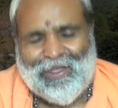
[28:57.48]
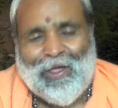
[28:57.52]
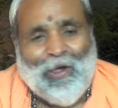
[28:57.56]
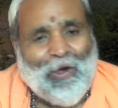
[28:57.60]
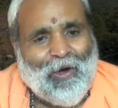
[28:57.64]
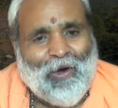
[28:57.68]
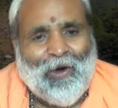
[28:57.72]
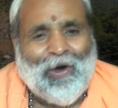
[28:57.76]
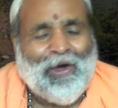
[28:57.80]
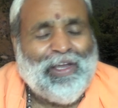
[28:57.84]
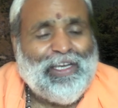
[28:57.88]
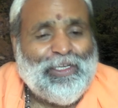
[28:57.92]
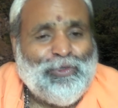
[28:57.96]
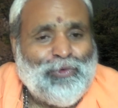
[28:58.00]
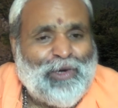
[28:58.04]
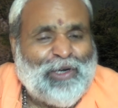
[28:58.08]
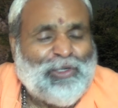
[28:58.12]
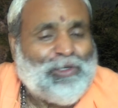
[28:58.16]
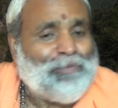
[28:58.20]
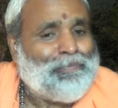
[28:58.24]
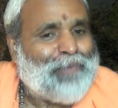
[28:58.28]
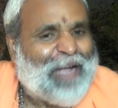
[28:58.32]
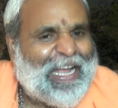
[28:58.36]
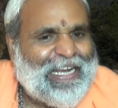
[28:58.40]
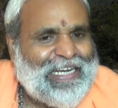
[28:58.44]
Or you want
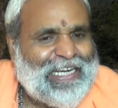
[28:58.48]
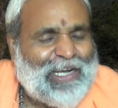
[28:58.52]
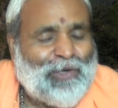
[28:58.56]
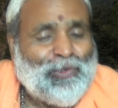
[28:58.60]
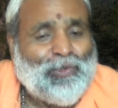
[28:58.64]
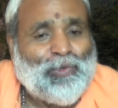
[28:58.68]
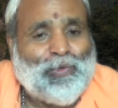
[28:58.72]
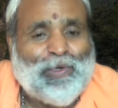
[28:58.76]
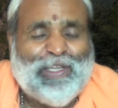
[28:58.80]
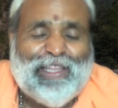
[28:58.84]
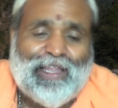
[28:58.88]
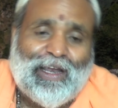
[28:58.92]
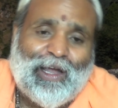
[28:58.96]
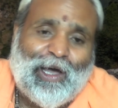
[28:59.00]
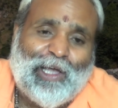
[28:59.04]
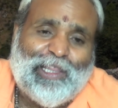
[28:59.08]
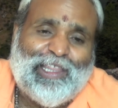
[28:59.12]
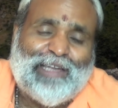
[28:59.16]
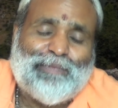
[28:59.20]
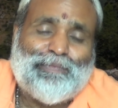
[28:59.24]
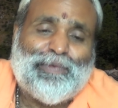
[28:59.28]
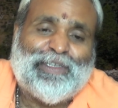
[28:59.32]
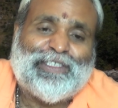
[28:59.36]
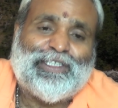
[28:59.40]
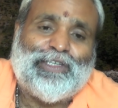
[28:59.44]
to find out whether
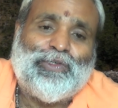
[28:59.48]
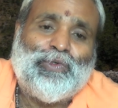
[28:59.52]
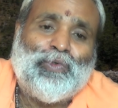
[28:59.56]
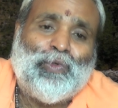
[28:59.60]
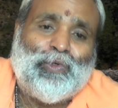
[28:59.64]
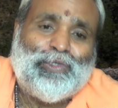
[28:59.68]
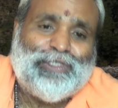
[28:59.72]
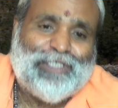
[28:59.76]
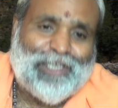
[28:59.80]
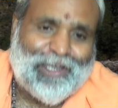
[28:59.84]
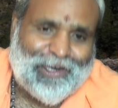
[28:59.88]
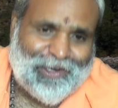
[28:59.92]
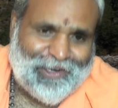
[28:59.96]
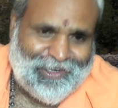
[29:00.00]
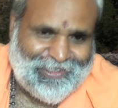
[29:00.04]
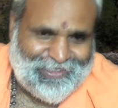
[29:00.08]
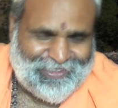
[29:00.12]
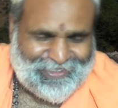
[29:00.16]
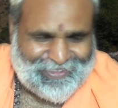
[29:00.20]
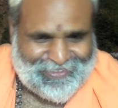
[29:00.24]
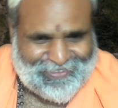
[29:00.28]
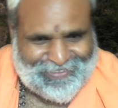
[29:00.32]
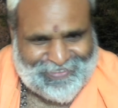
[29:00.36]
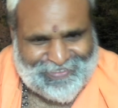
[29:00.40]
other person knows or not.